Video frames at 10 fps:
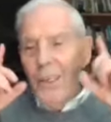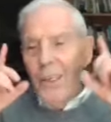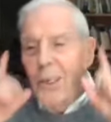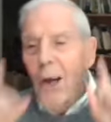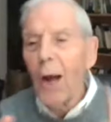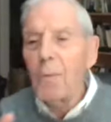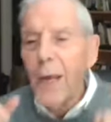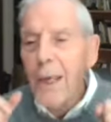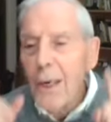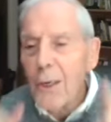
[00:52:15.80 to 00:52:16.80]
Did God
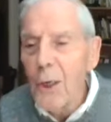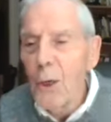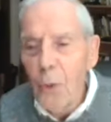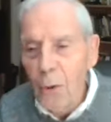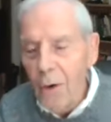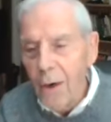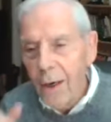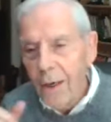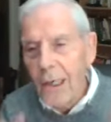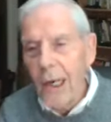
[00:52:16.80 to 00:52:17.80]
make a new
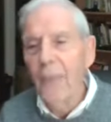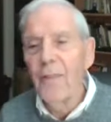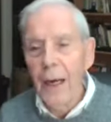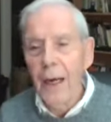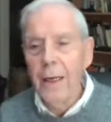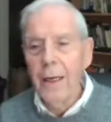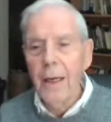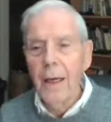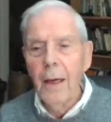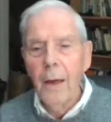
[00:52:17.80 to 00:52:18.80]
covenant
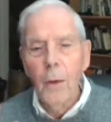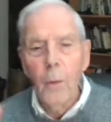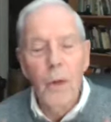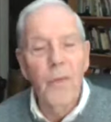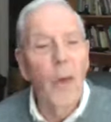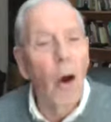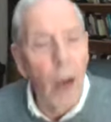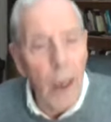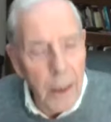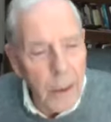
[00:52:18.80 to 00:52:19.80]
with
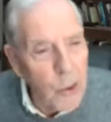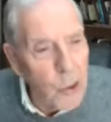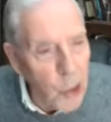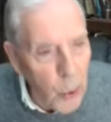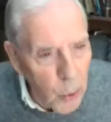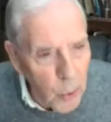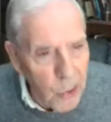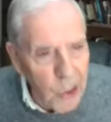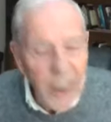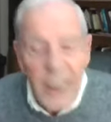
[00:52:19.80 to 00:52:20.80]
non
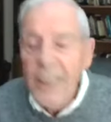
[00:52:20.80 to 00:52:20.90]
Jews?